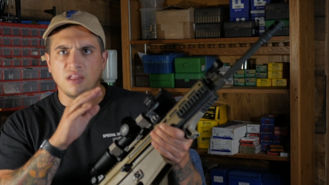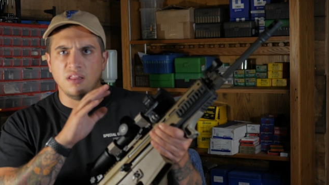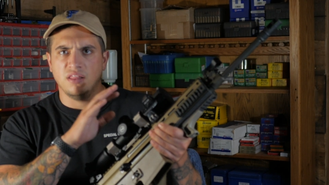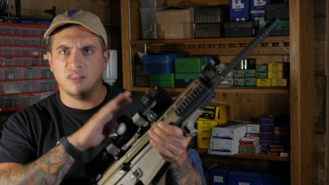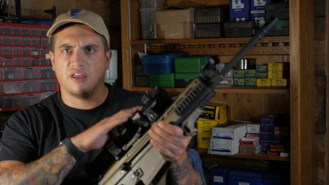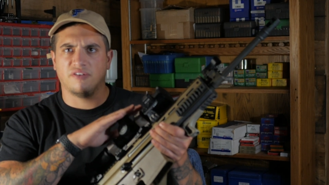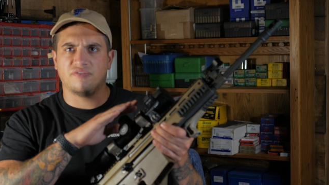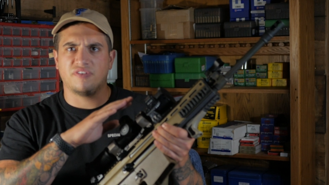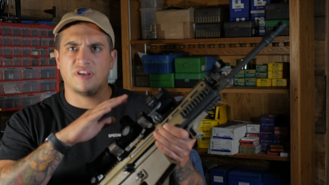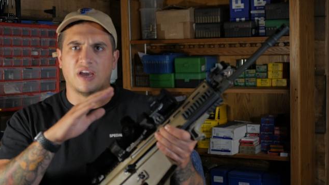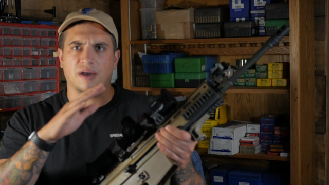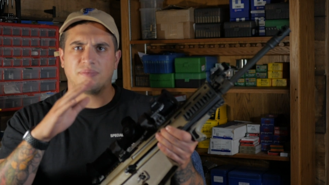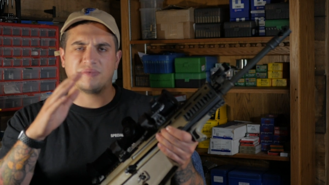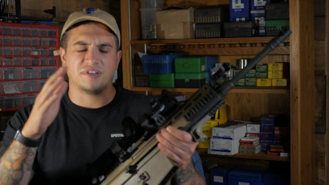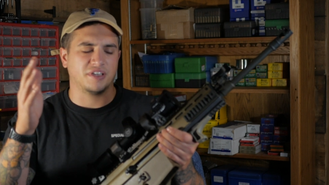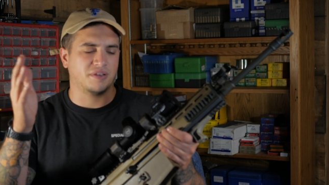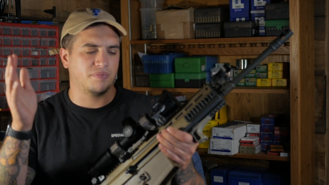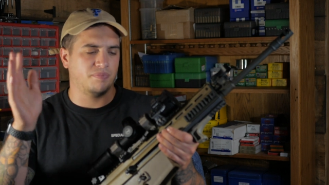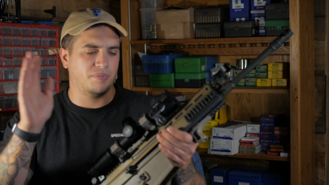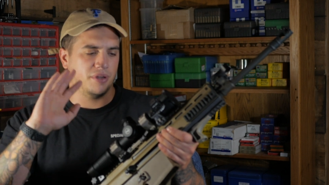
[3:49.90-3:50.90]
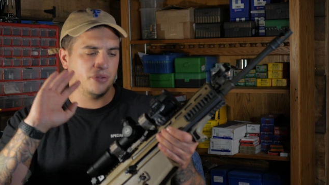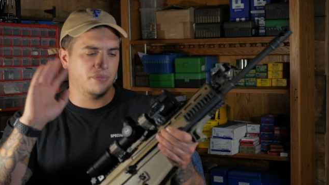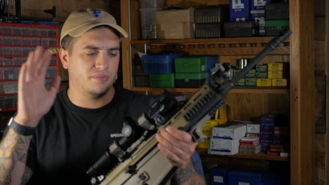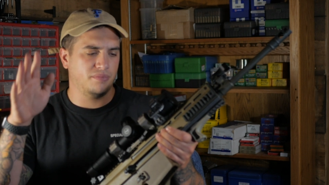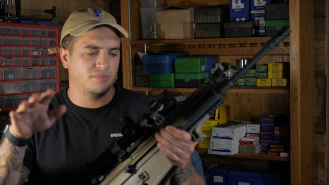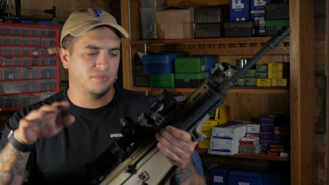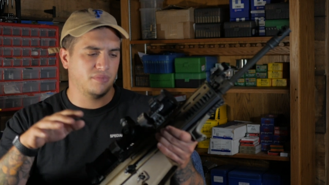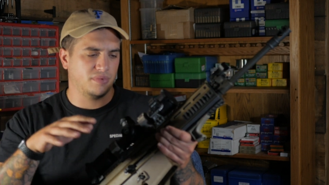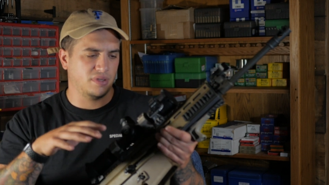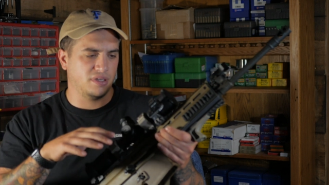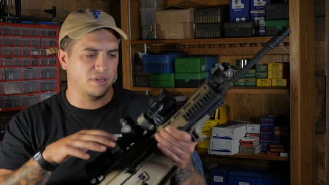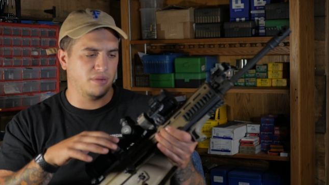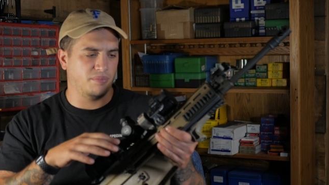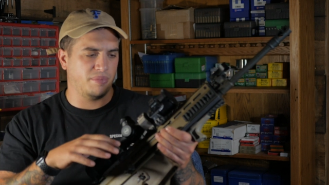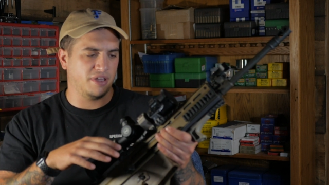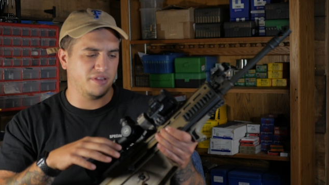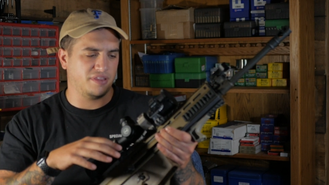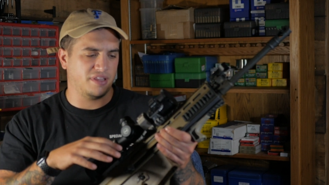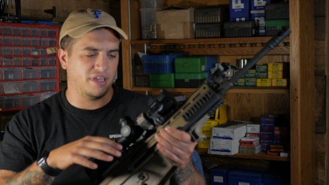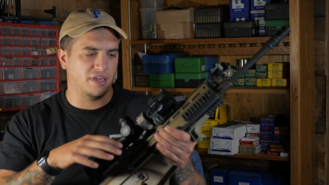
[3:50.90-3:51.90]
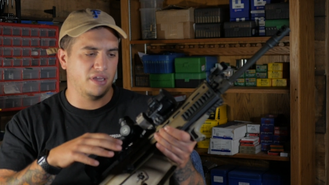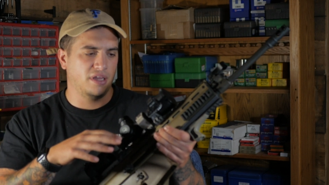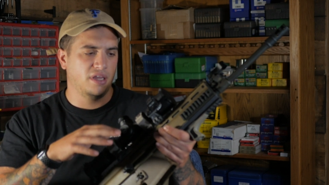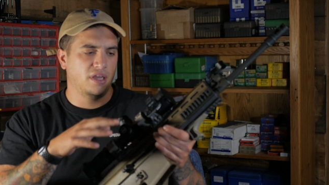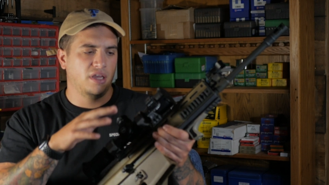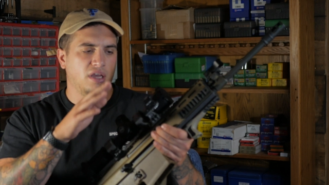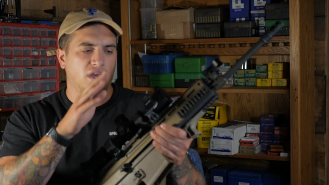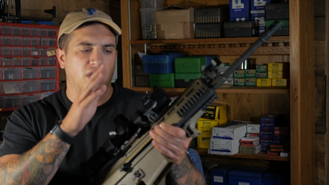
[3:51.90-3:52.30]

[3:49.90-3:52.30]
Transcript: love the optic, but about that.